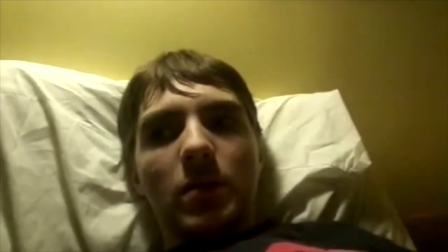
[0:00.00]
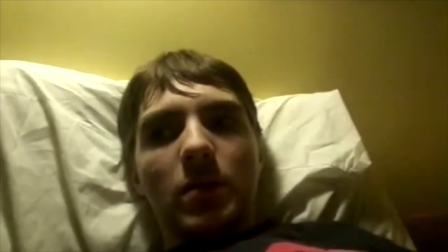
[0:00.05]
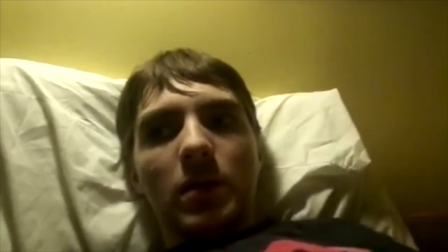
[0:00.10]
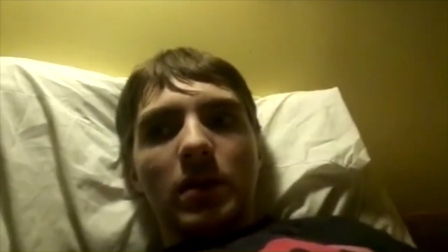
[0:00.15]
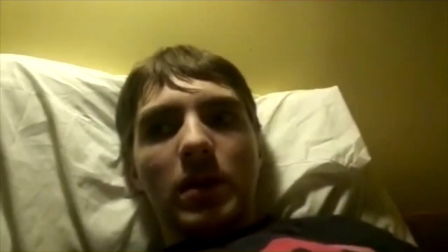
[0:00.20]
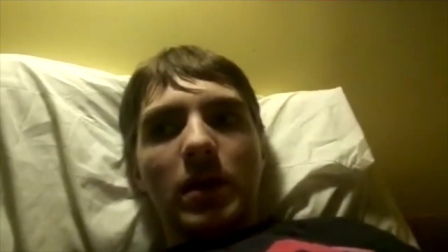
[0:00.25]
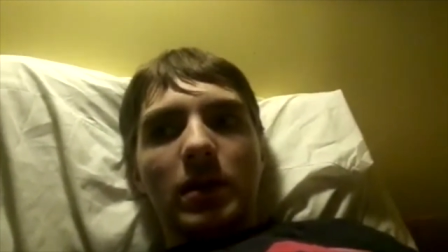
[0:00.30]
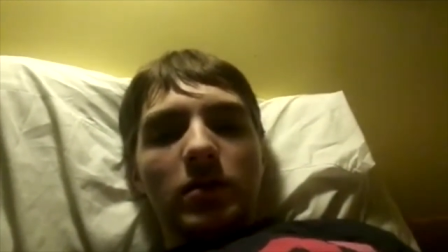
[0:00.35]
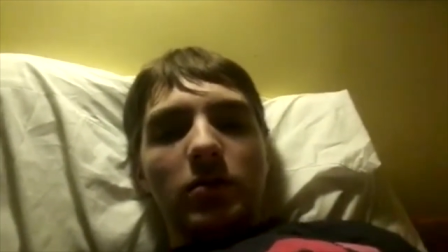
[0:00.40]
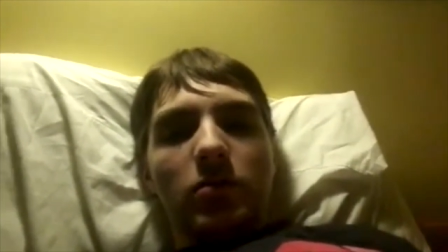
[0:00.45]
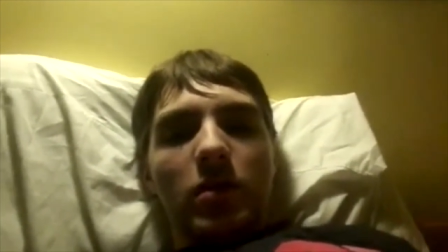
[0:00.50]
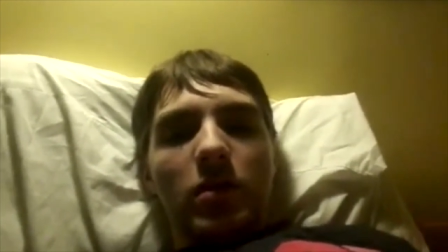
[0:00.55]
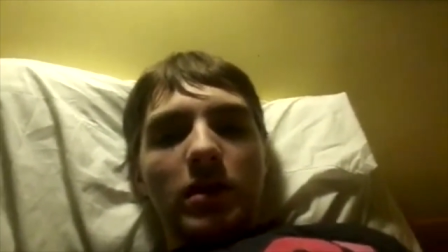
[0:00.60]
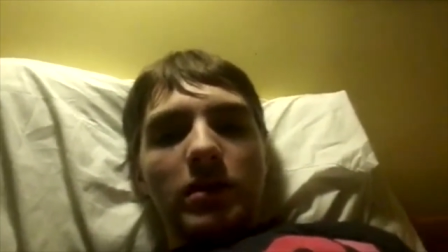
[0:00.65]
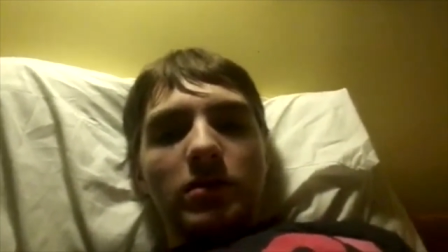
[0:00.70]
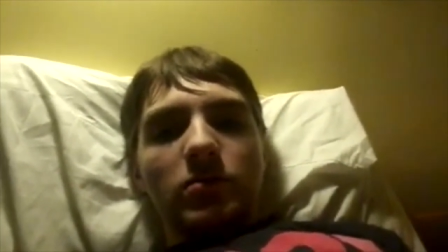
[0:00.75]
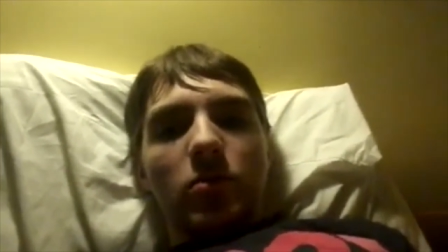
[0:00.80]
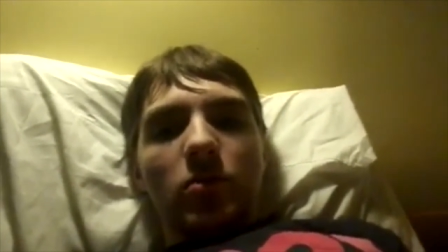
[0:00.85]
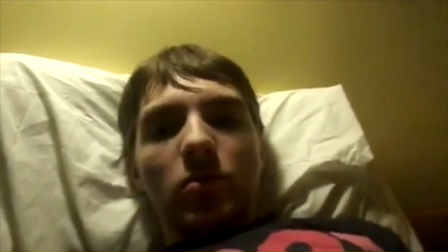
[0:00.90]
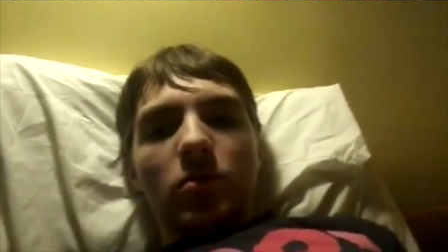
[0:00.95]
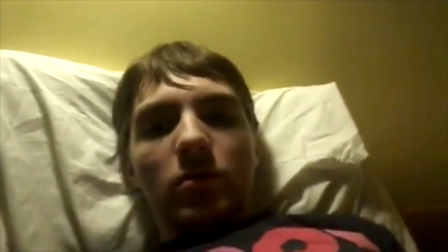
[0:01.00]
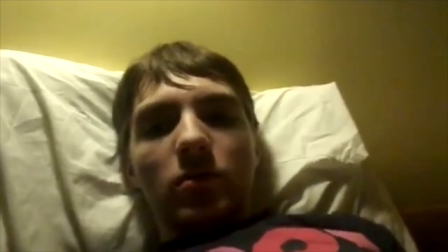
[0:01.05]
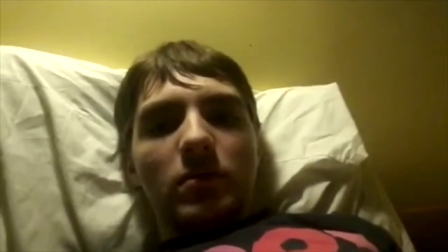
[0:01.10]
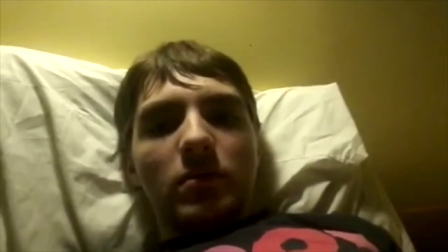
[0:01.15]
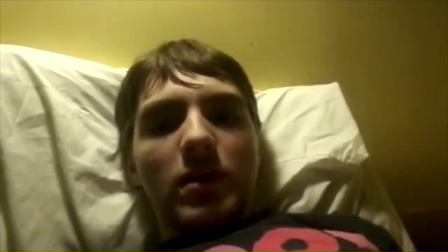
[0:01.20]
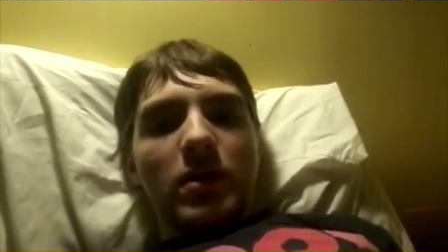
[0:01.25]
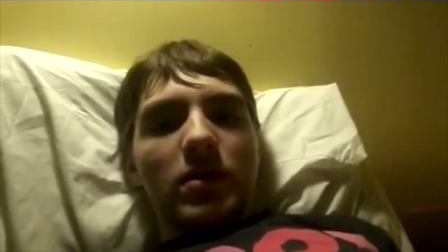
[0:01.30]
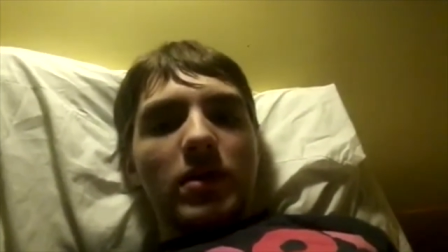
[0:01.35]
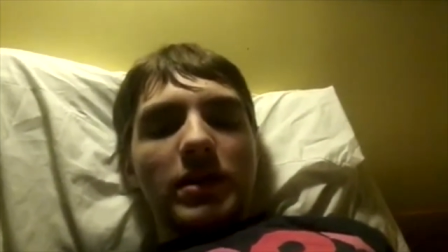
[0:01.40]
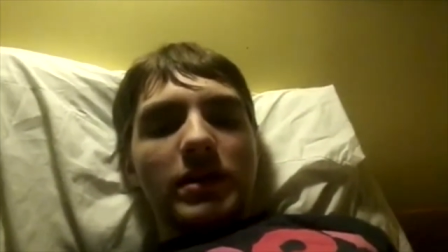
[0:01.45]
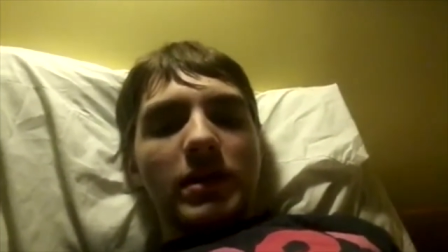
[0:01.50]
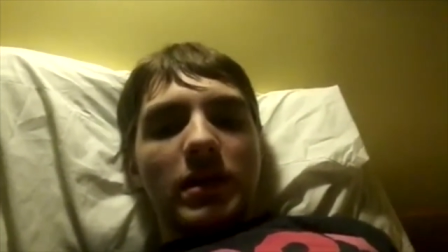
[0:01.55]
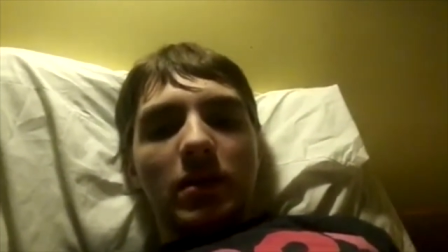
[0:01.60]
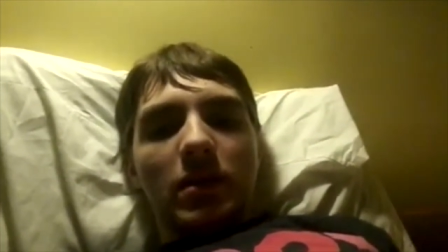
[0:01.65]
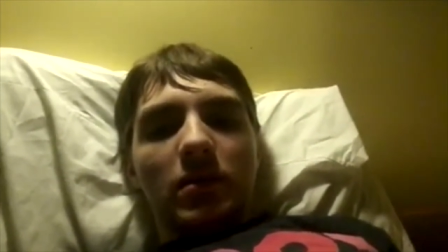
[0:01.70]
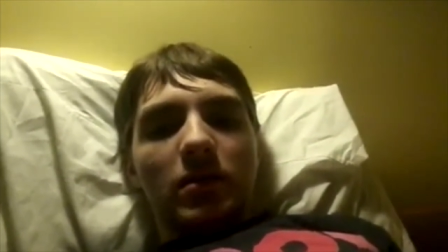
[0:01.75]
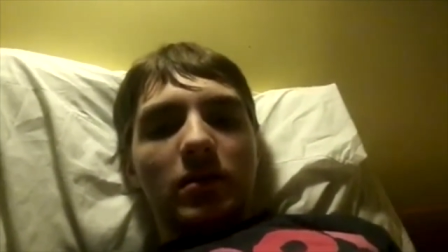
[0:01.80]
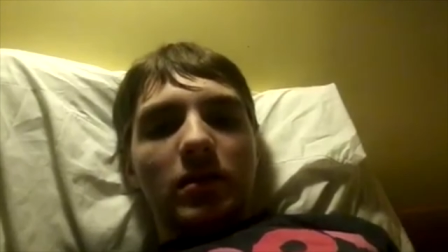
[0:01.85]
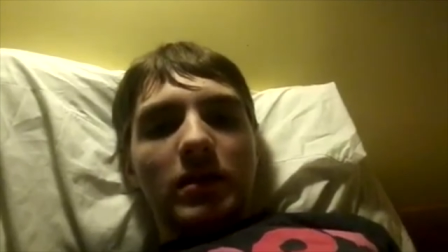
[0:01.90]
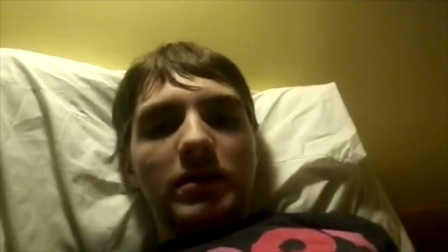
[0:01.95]
and then the credits roll, and that's it.
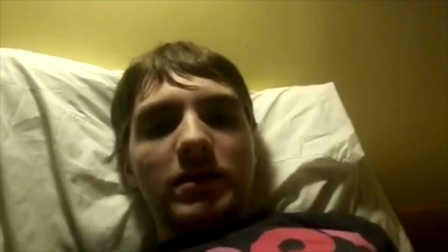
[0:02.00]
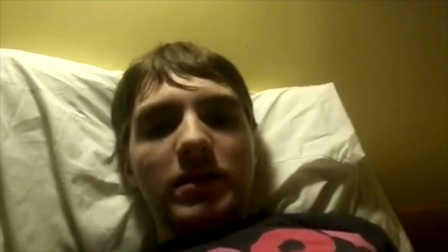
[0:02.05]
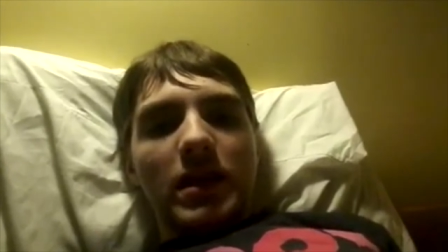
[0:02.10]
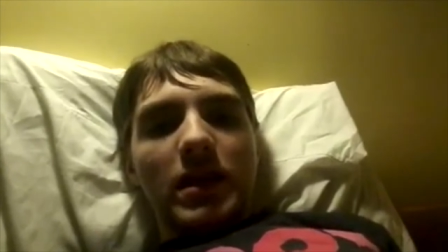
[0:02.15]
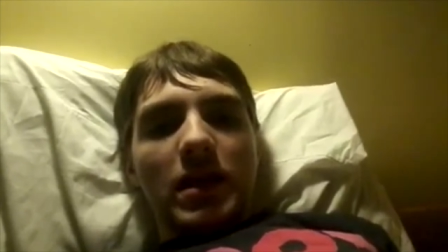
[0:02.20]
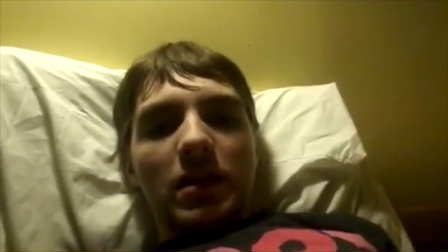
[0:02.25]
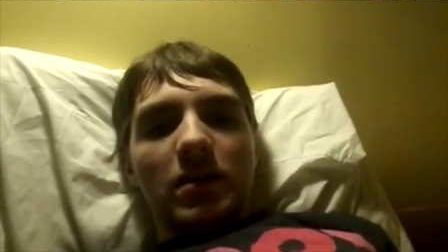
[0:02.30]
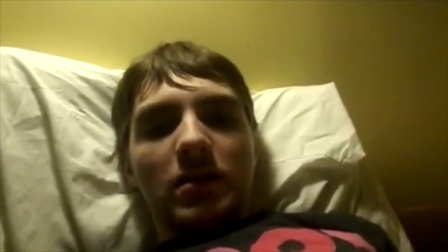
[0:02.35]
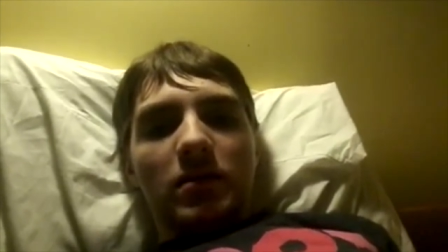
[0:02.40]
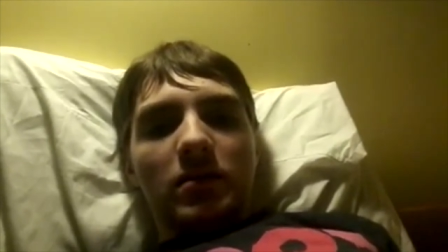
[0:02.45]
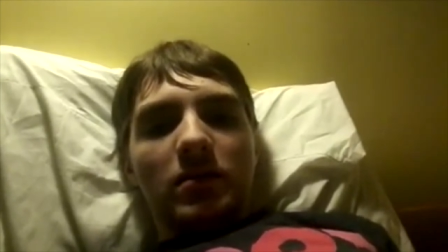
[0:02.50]
That's the end.